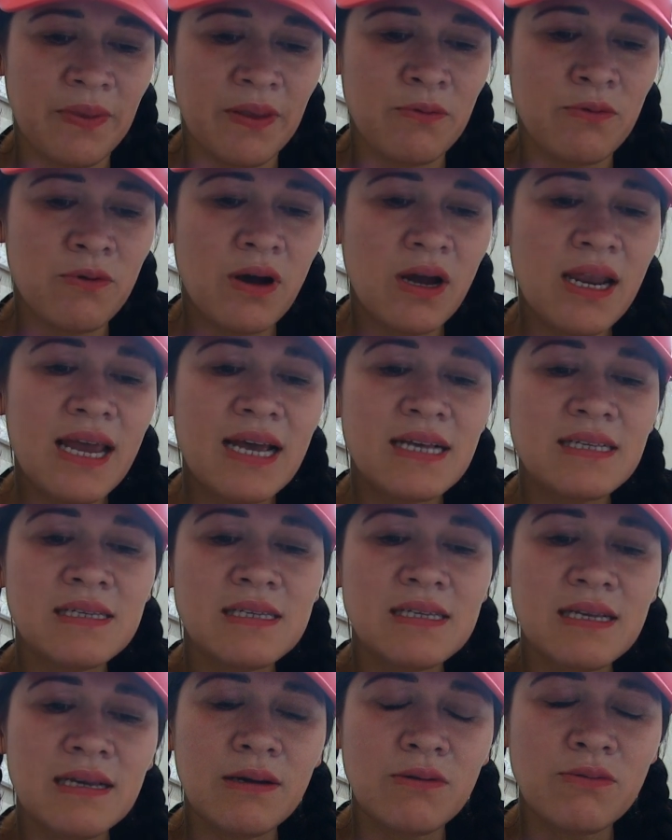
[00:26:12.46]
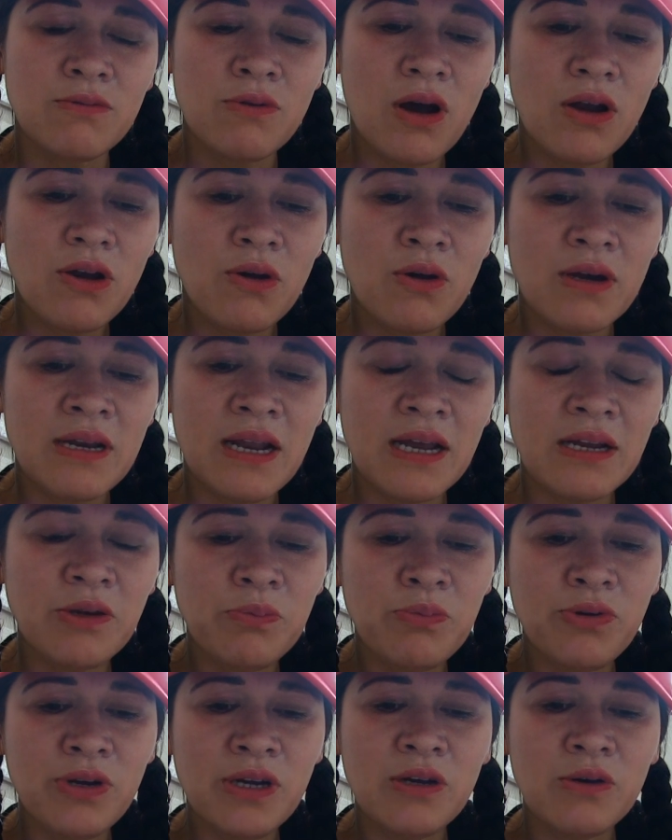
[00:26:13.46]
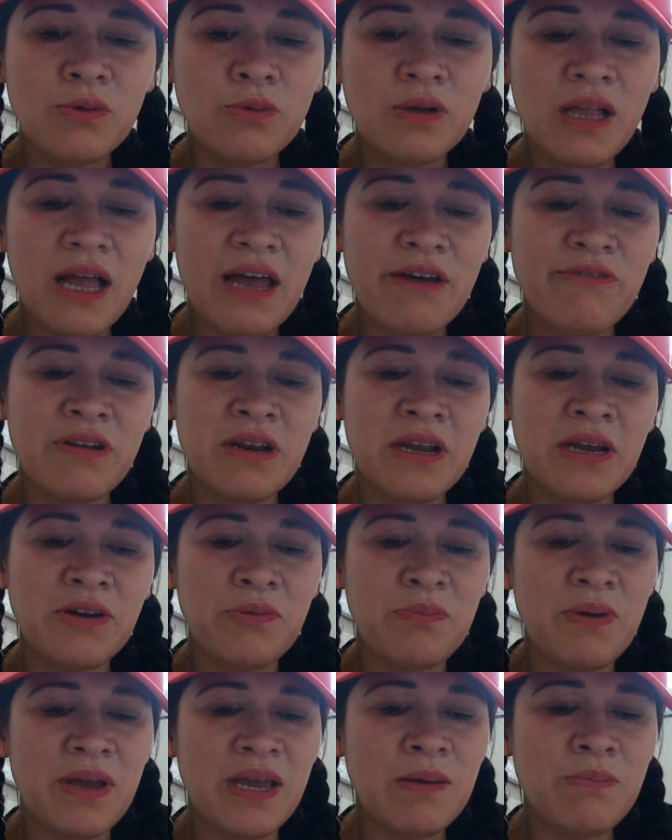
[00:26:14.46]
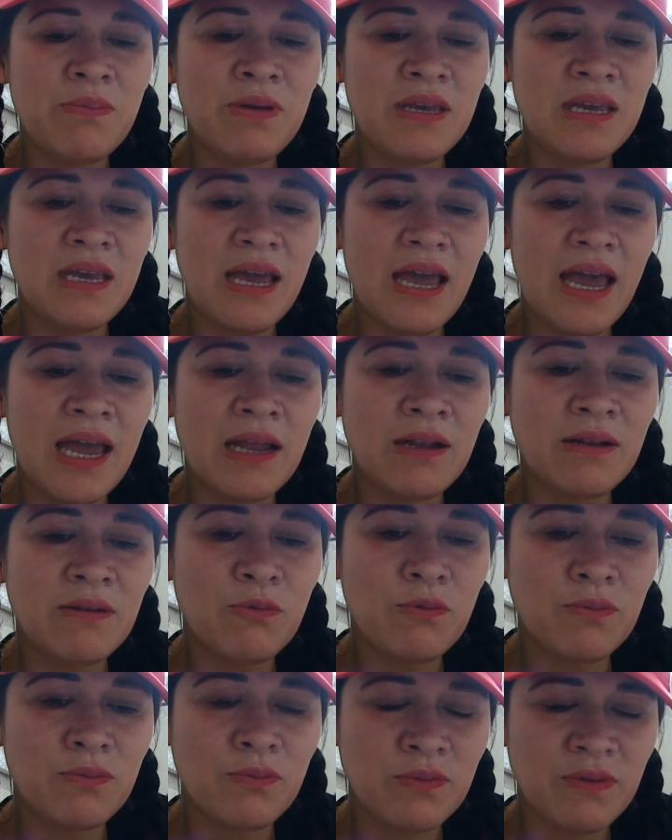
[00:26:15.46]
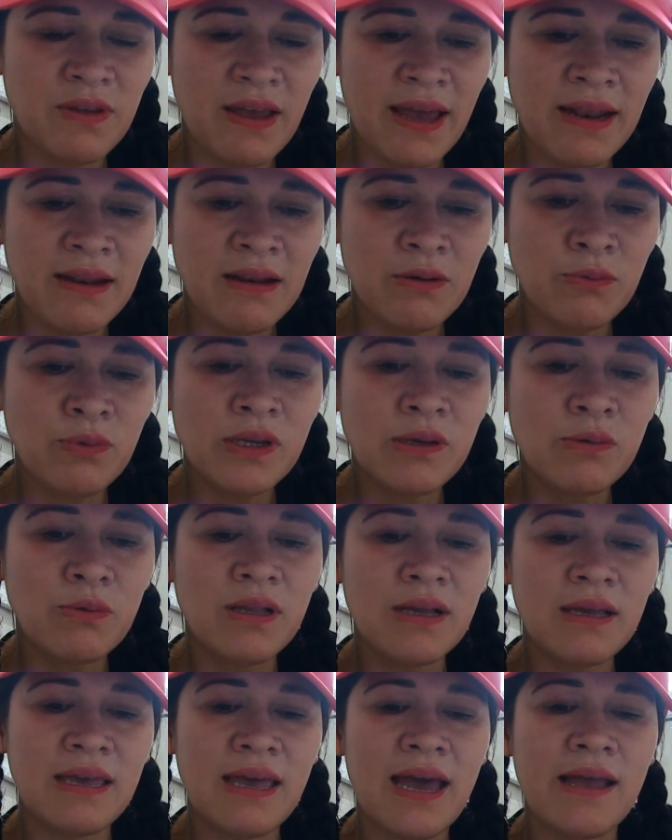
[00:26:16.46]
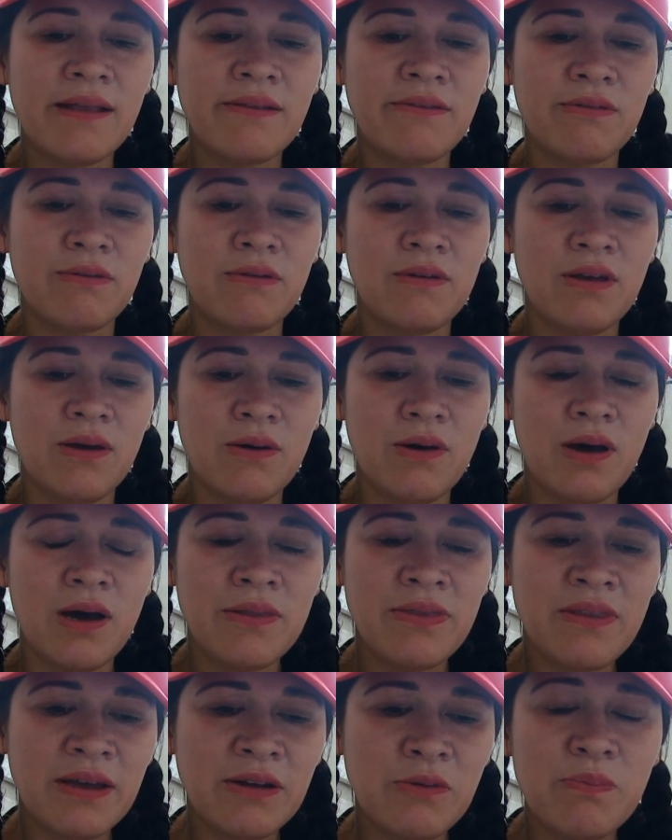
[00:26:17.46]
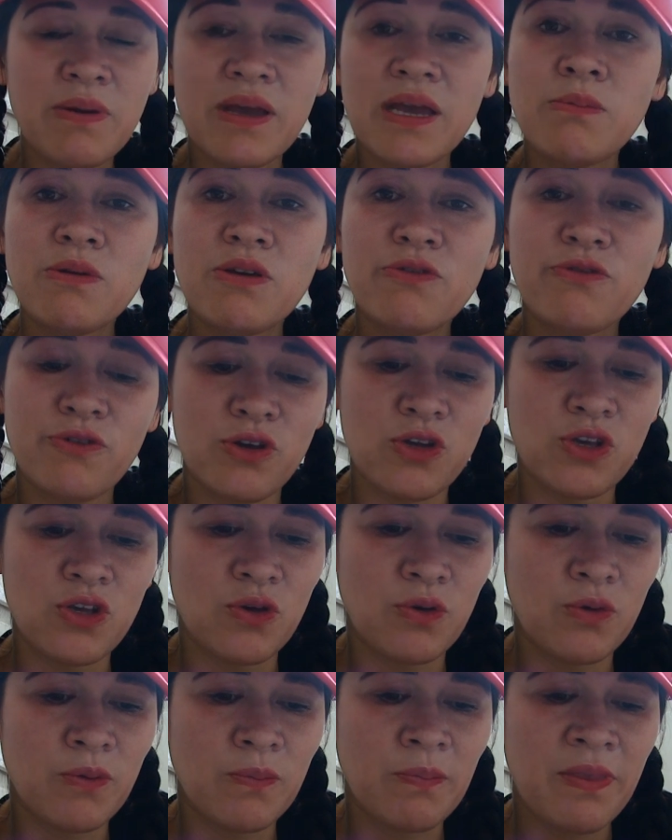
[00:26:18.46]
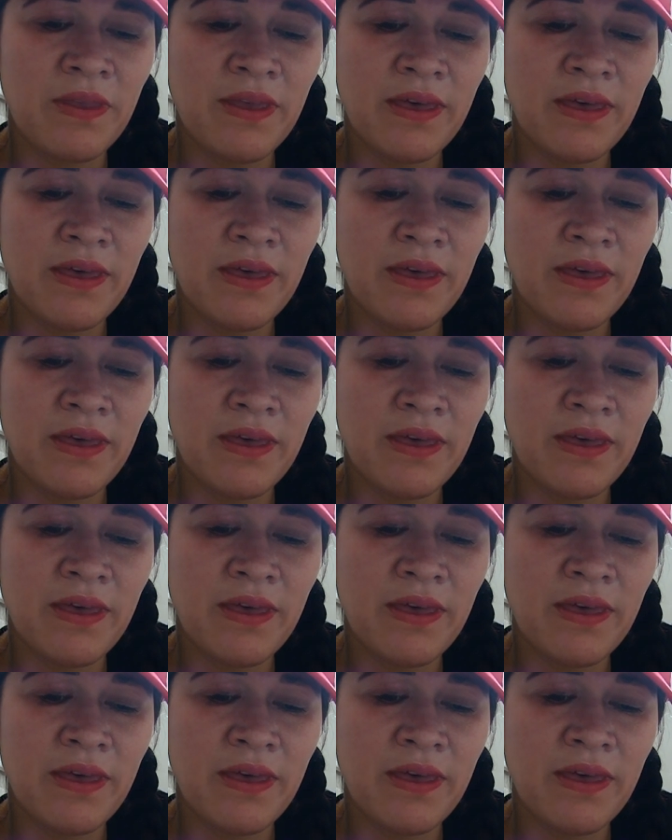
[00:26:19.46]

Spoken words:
Rod or another breeder will have another baby, and then we will get another baby for you.